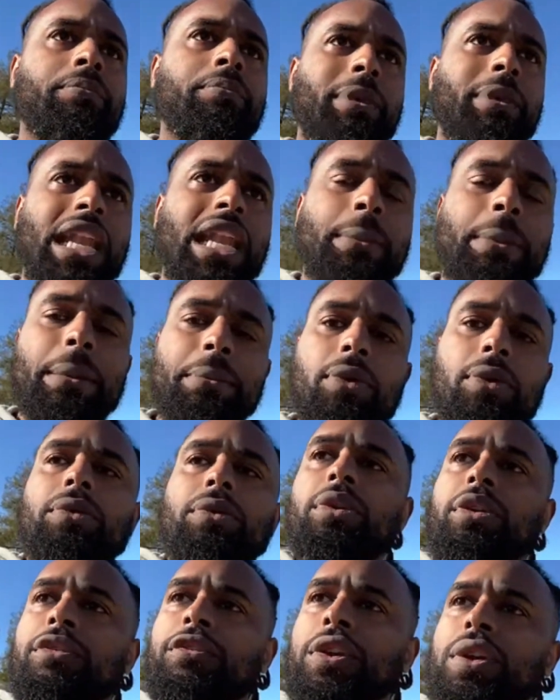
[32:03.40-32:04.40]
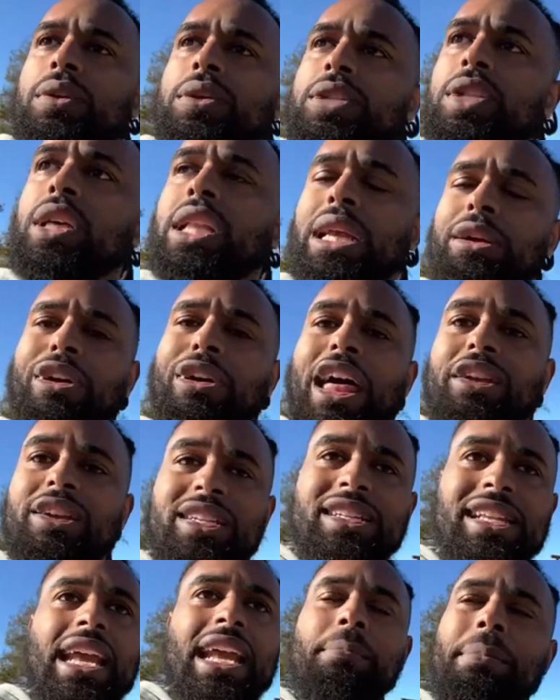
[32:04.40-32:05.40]
Many people will refuse to. They'd rather
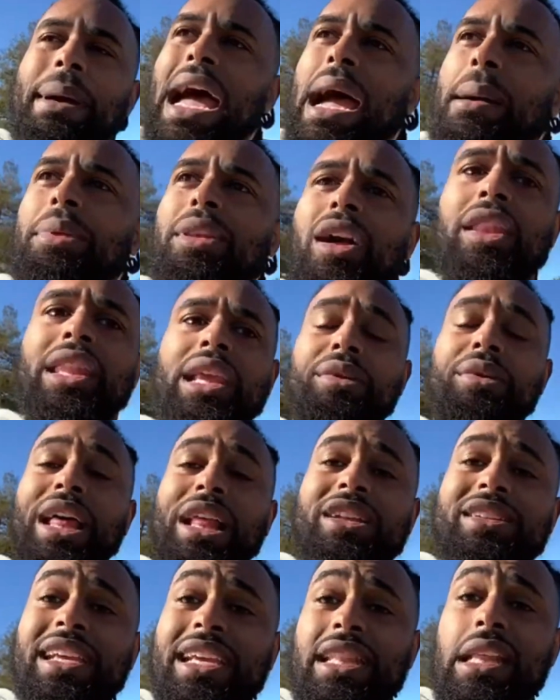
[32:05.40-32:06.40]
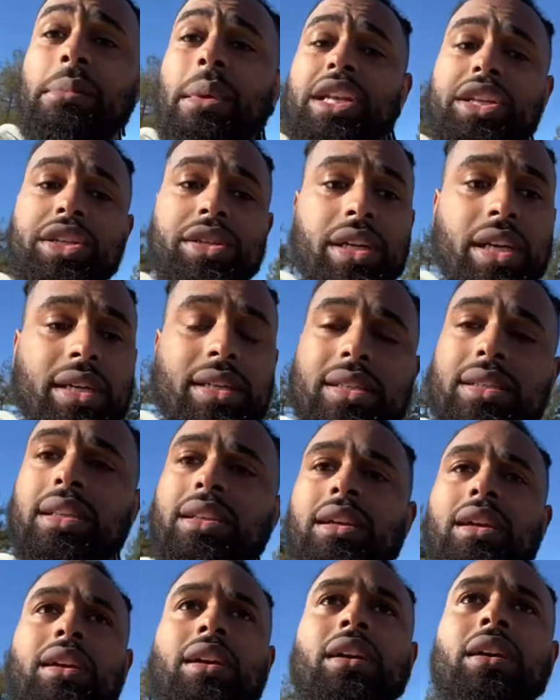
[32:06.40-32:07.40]
stay in Babylon. They'd rather stay in the matrix.
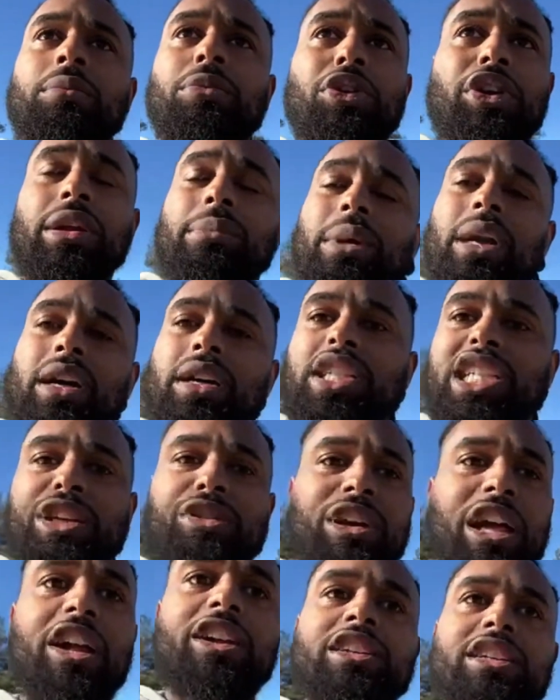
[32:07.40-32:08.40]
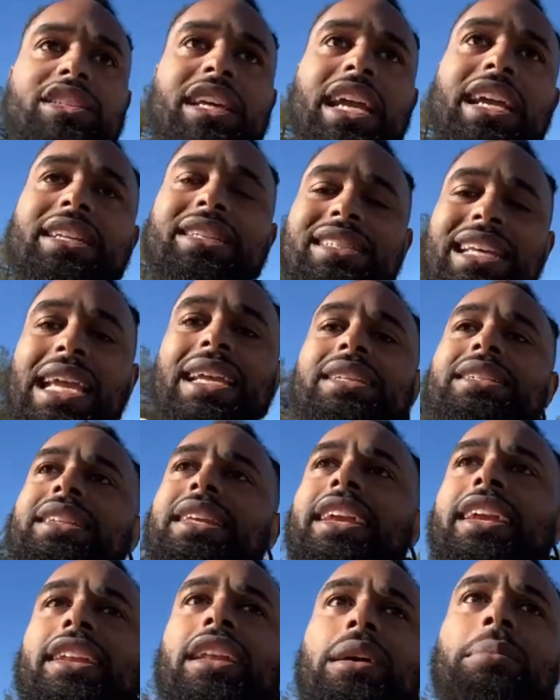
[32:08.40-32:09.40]
Pretty much. They'd rather just stay in Satan's
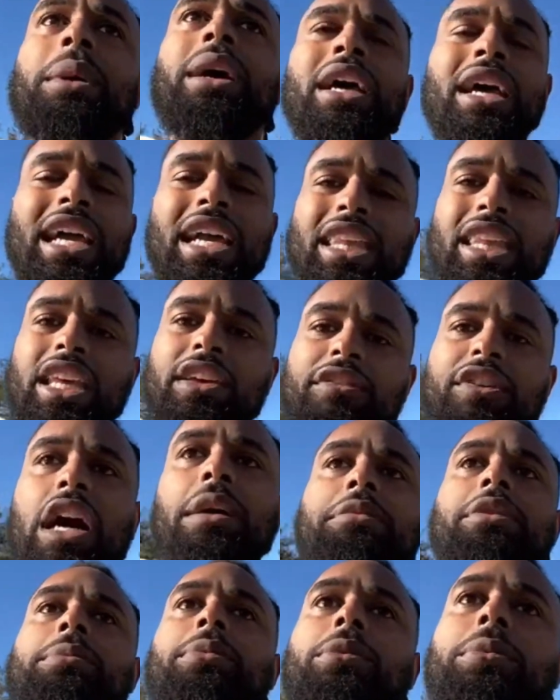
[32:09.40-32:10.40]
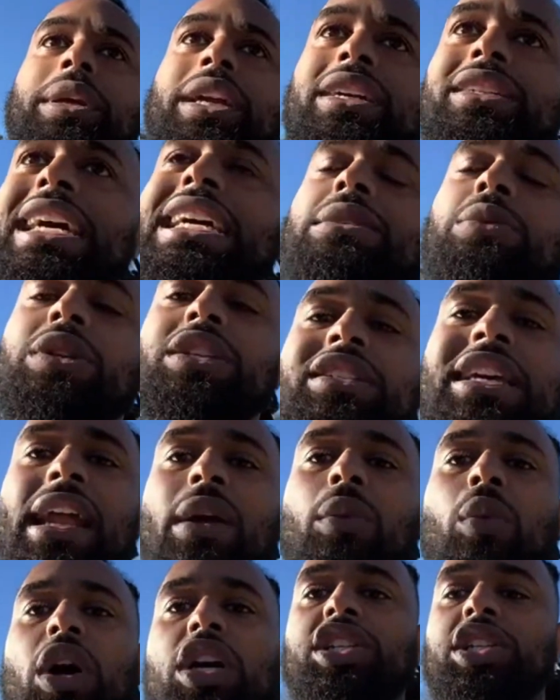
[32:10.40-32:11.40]
kingdom and live comfortable because that's what
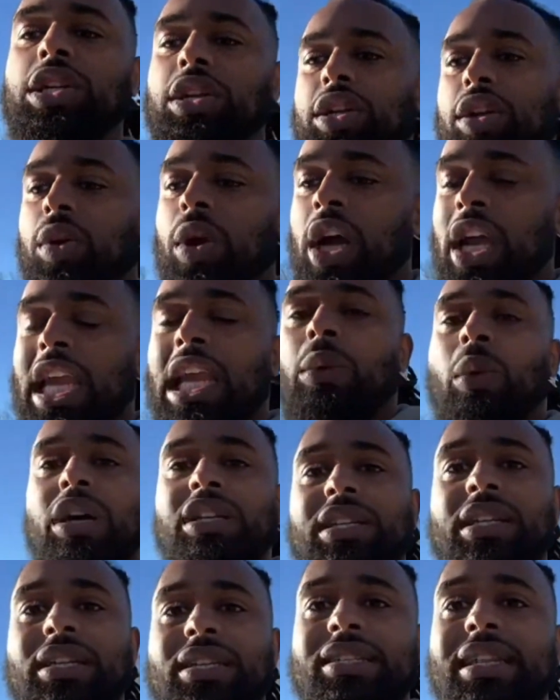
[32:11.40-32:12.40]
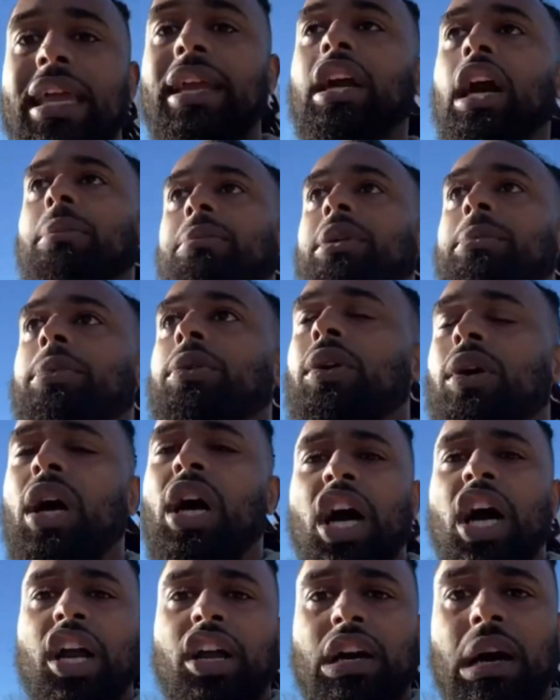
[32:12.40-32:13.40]
Satan wants you to do. He wants you to stay comfortable,
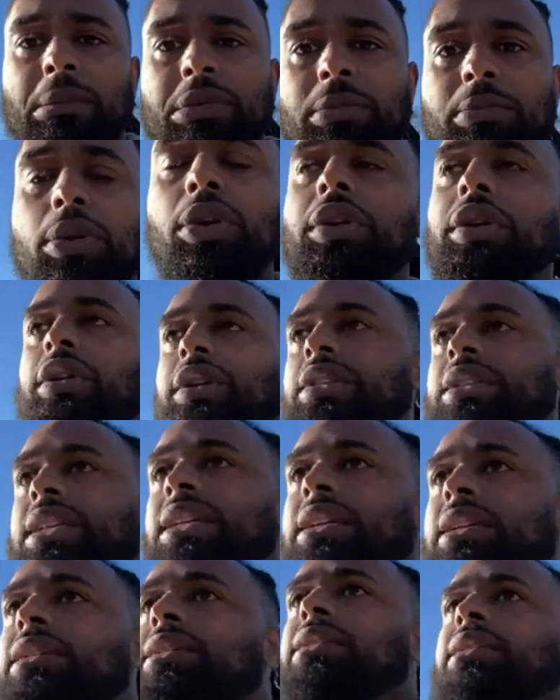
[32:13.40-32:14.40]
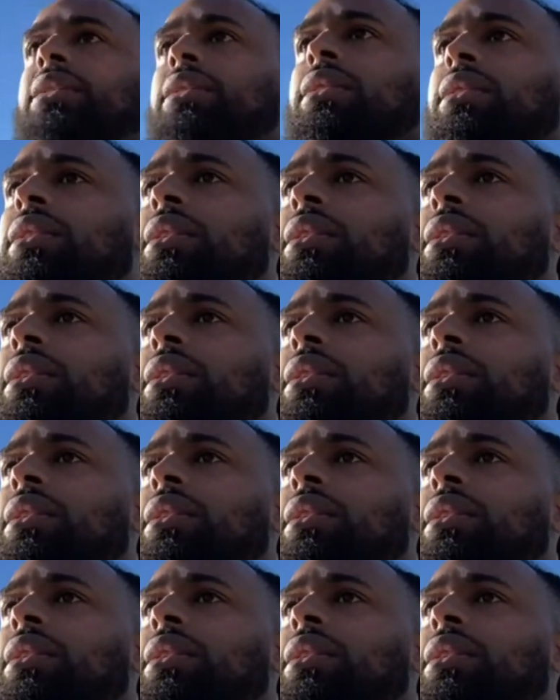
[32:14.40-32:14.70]
comfortable in your sins.